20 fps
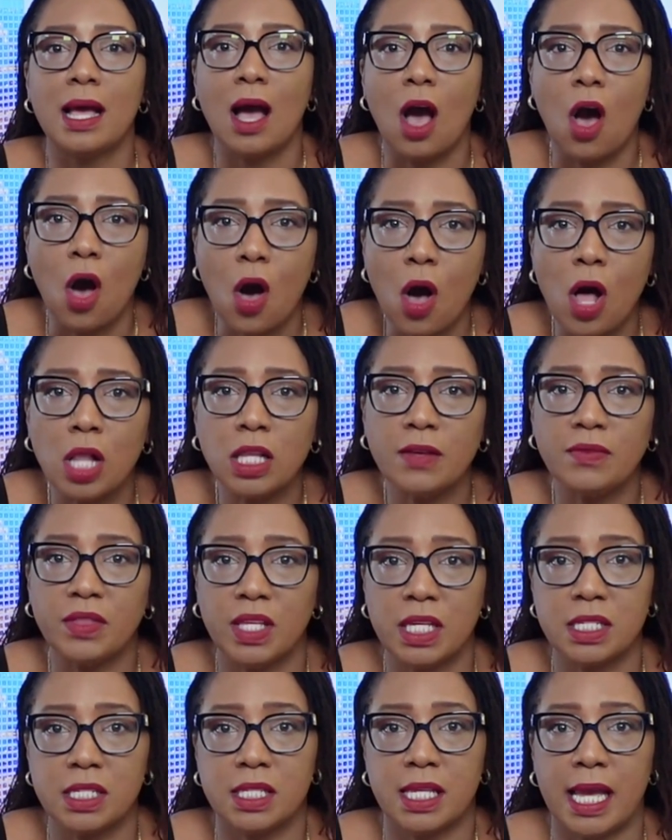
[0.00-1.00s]
All of
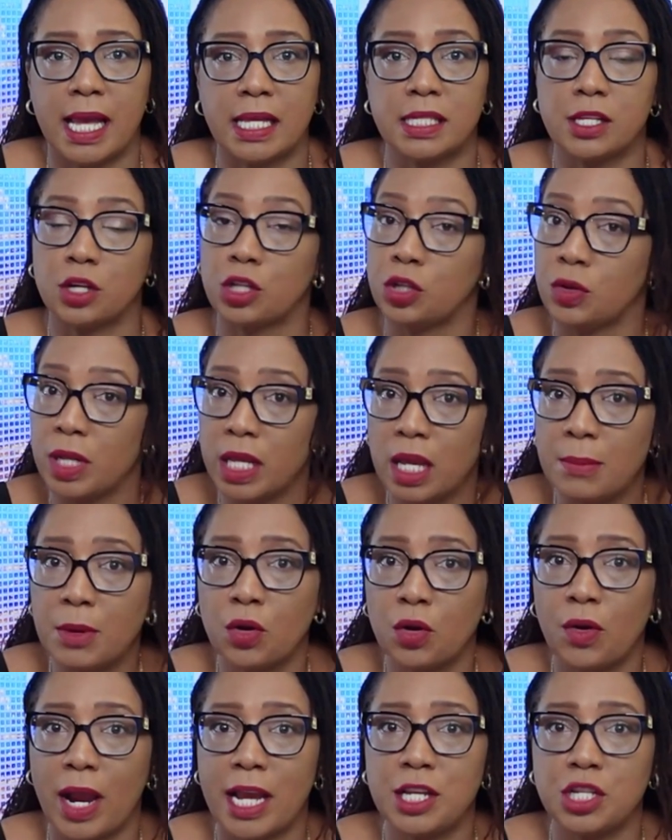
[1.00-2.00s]
these things, including
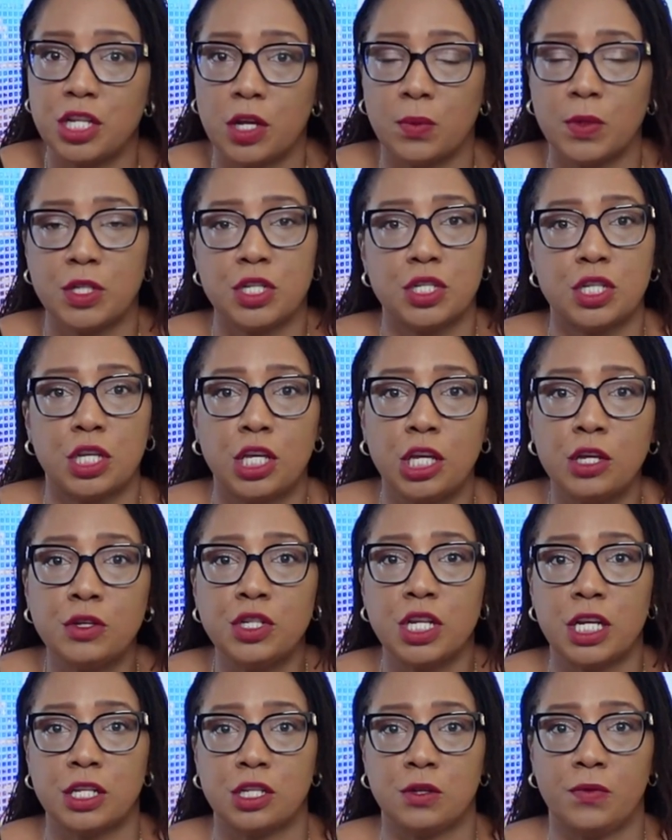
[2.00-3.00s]
immigration, which is a huge
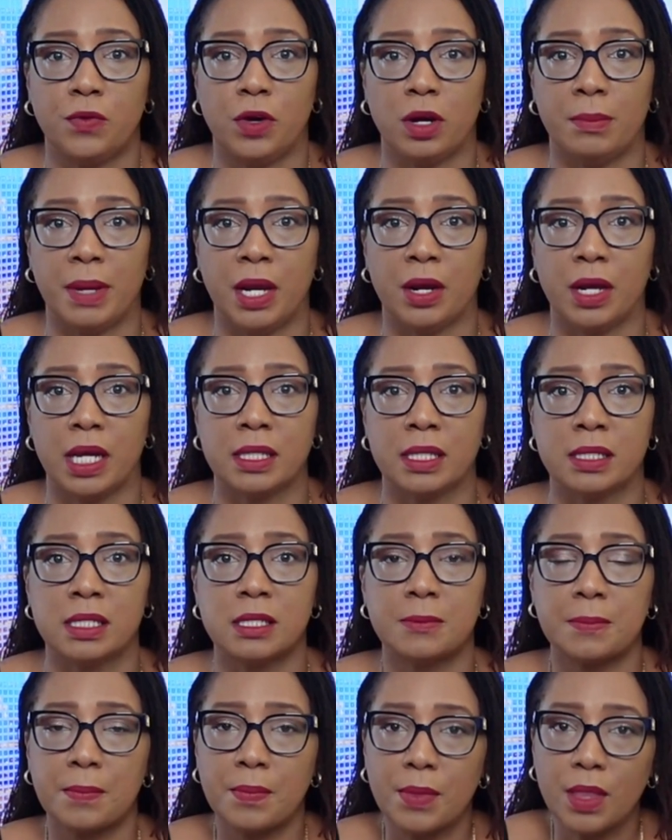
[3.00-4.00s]
issue for Americans,
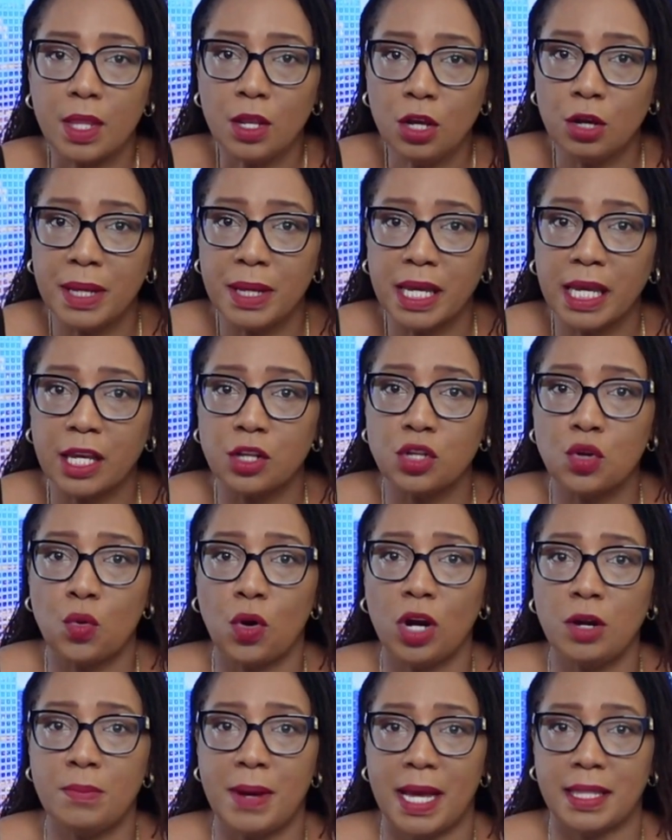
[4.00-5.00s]
are being
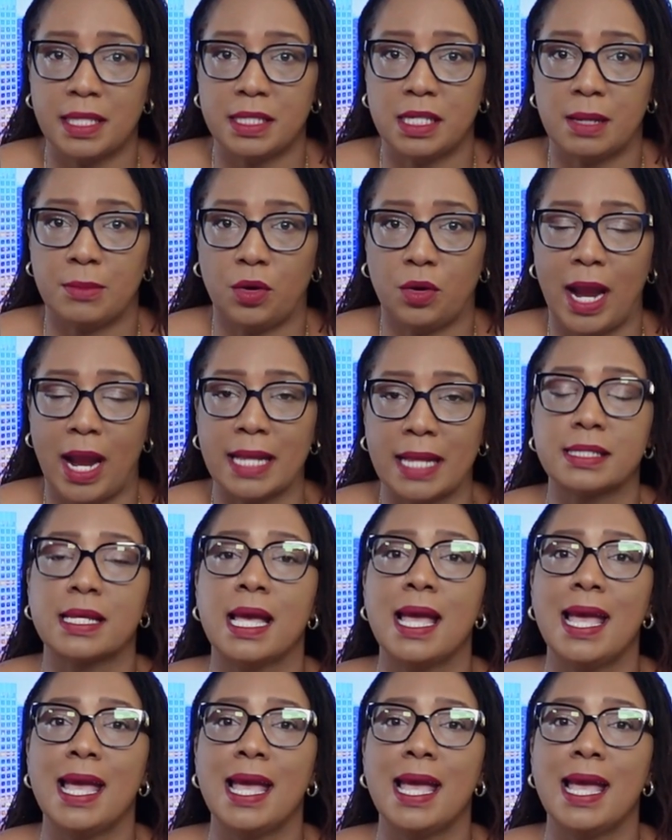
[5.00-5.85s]
ignored by the Democrats.